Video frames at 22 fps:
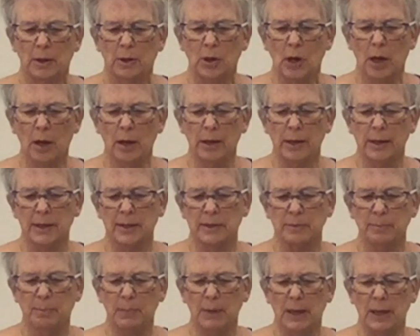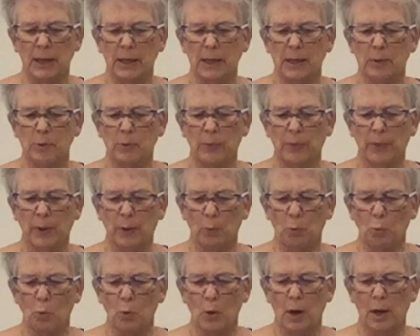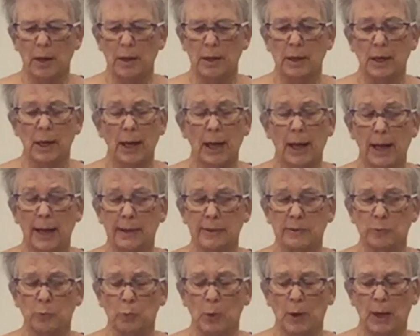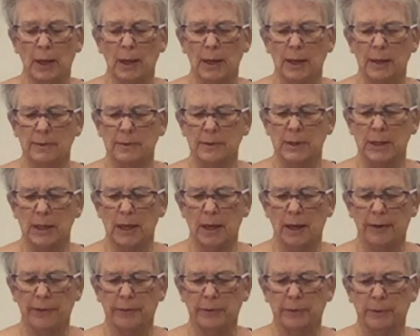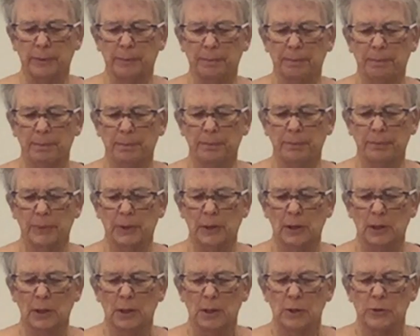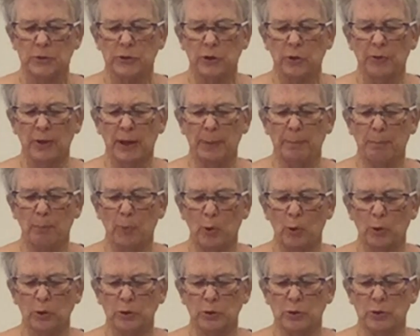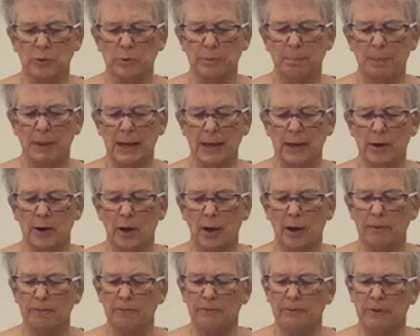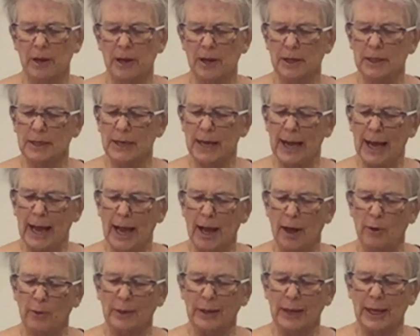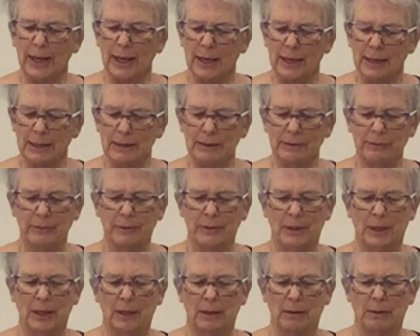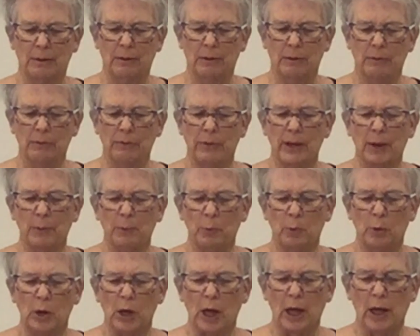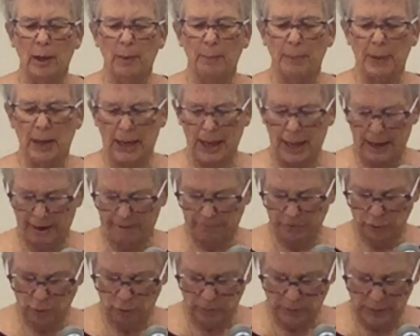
God has made the one as well as the other, so that mortals may not find out anything that will come after